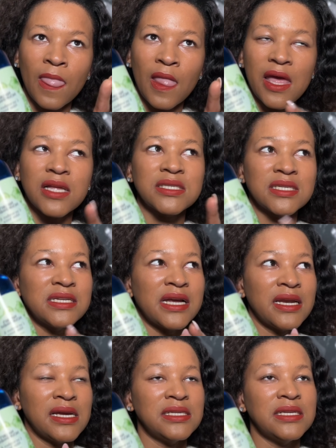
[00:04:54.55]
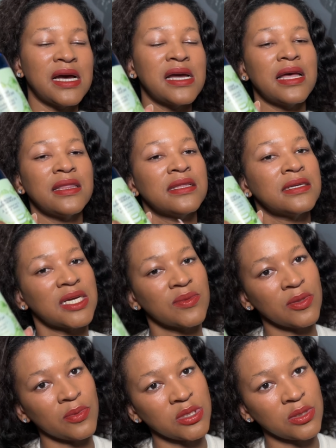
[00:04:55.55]
Yeah, it's 69.99, and then the W
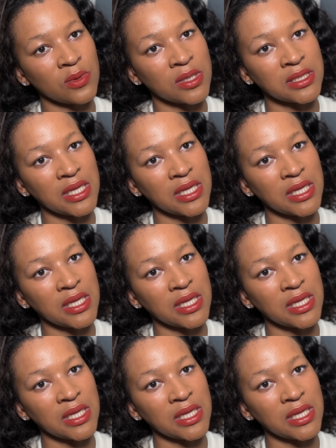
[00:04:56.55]
Beauty one